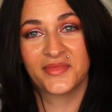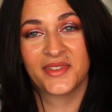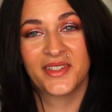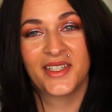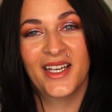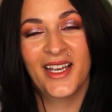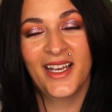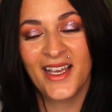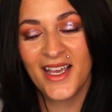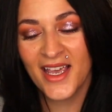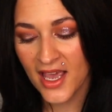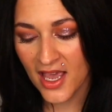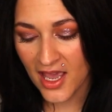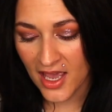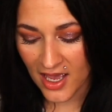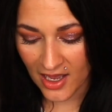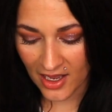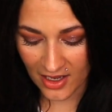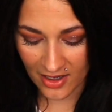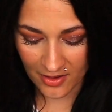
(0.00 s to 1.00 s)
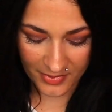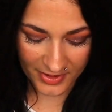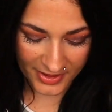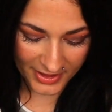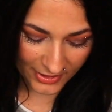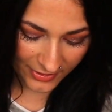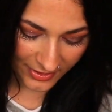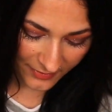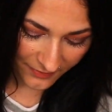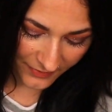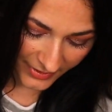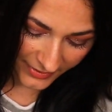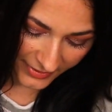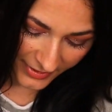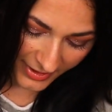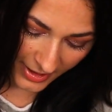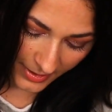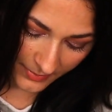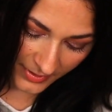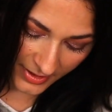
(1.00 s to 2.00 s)
But now that it finally
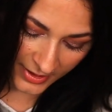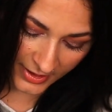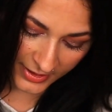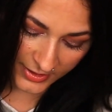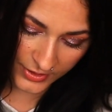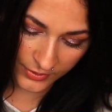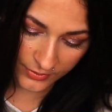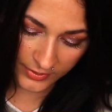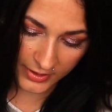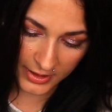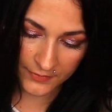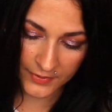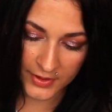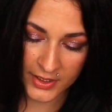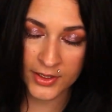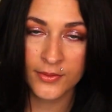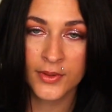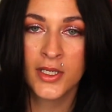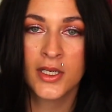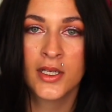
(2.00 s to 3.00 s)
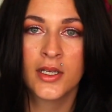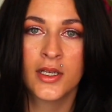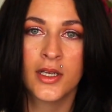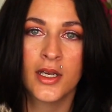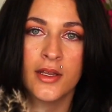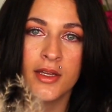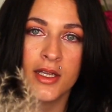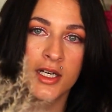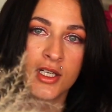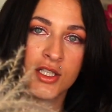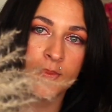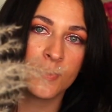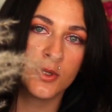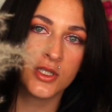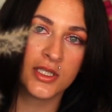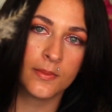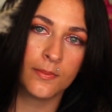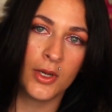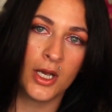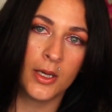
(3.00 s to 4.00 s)
came in, I do love it. And then I just put
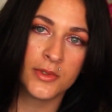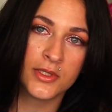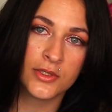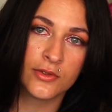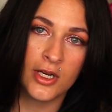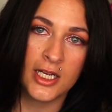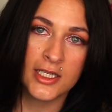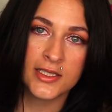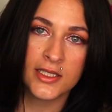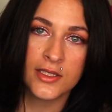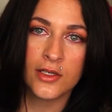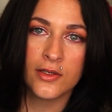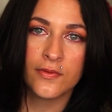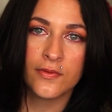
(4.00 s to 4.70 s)
some pampas grass in there